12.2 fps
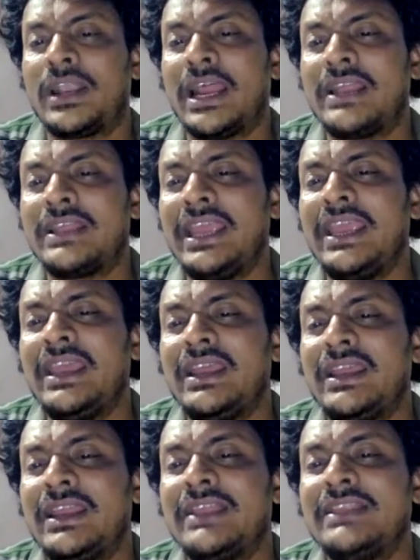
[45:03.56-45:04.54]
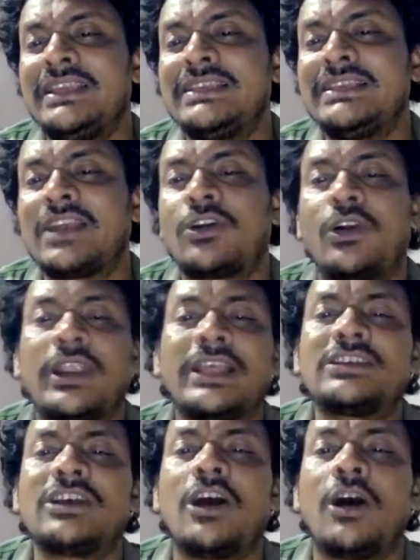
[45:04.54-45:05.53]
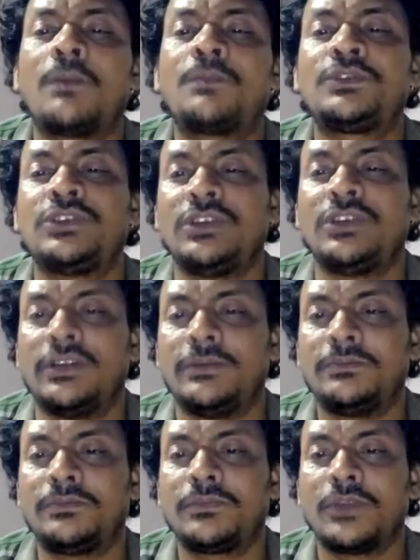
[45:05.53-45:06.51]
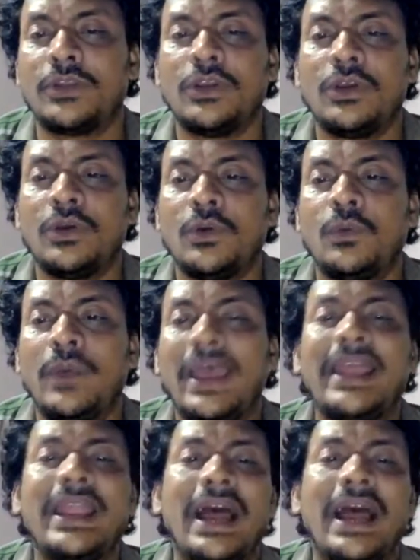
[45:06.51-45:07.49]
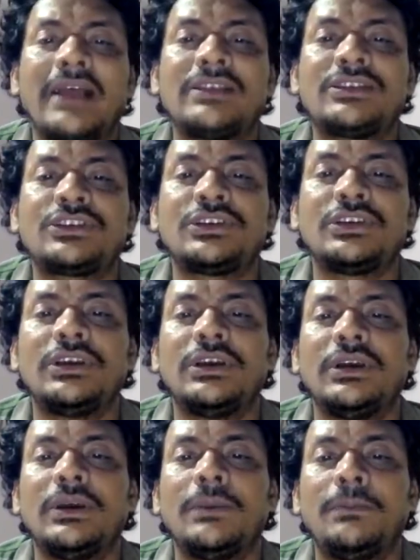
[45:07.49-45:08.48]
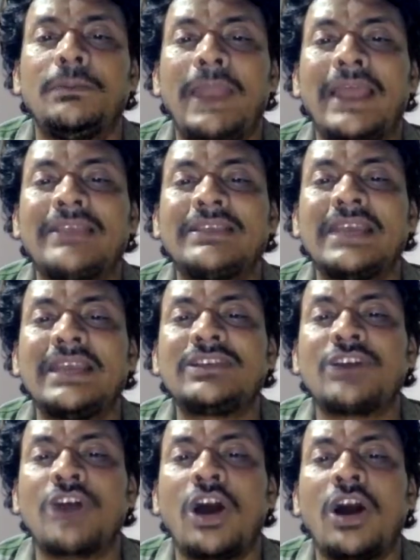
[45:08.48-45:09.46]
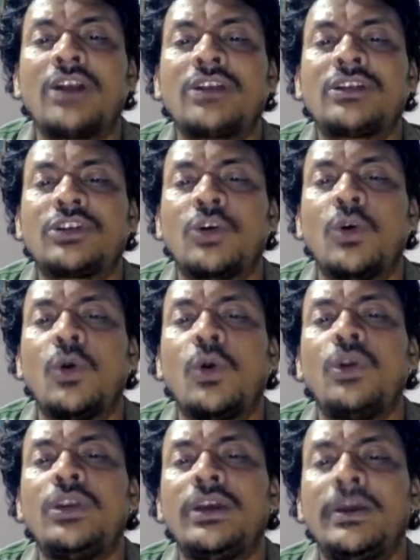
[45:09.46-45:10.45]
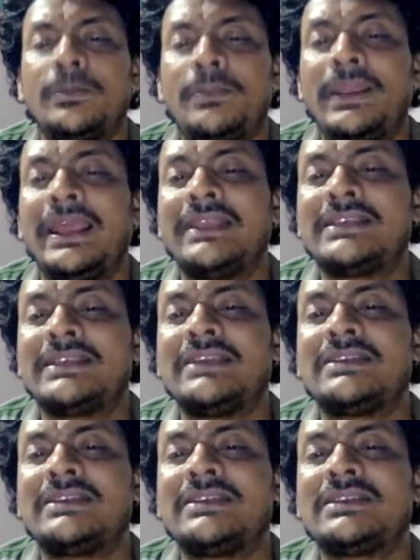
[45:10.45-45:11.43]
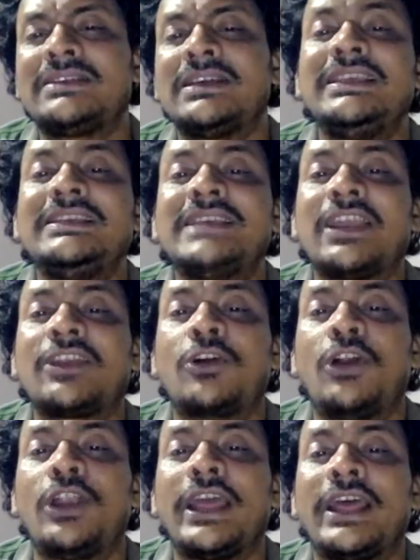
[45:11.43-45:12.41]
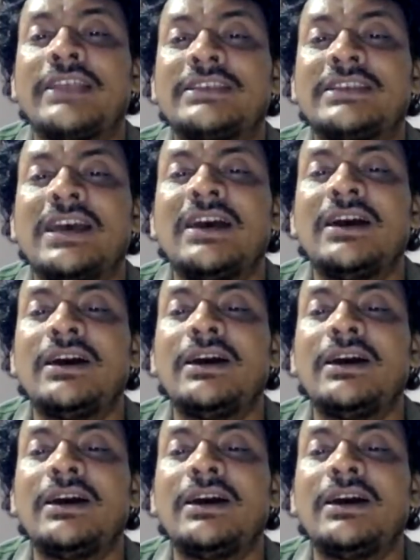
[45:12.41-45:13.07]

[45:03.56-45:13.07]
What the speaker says: are they? Now these are called as a optional. Whereas pleasant, hot, cold, pleasant, these are called as a